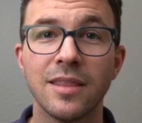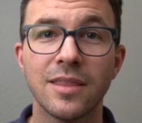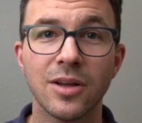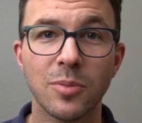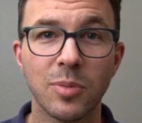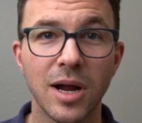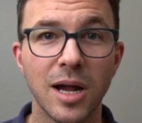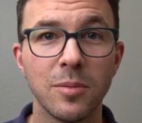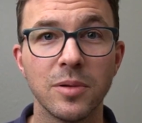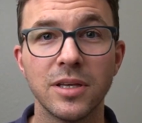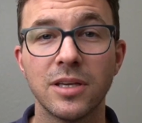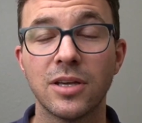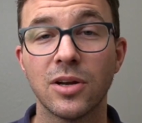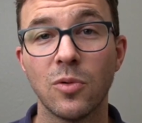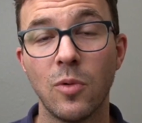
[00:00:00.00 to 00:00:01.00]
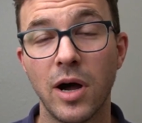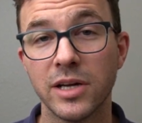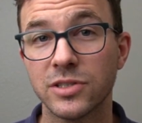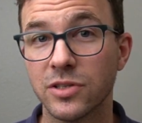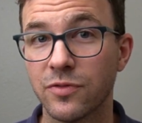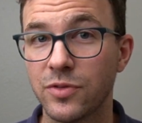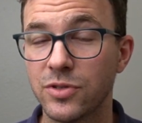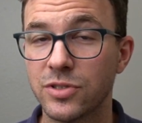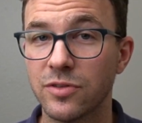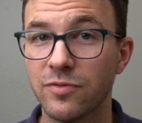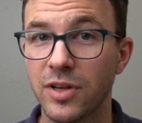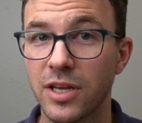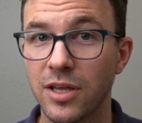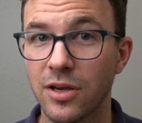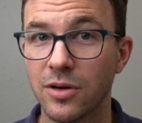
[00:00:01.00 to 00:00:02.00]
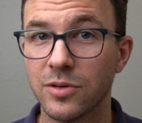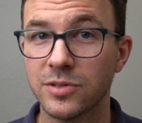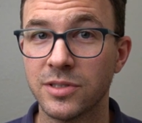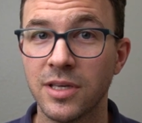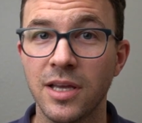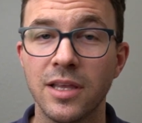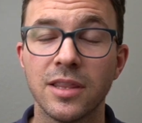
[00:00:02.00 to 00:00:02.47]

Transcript: They're probably going to watch your future videos.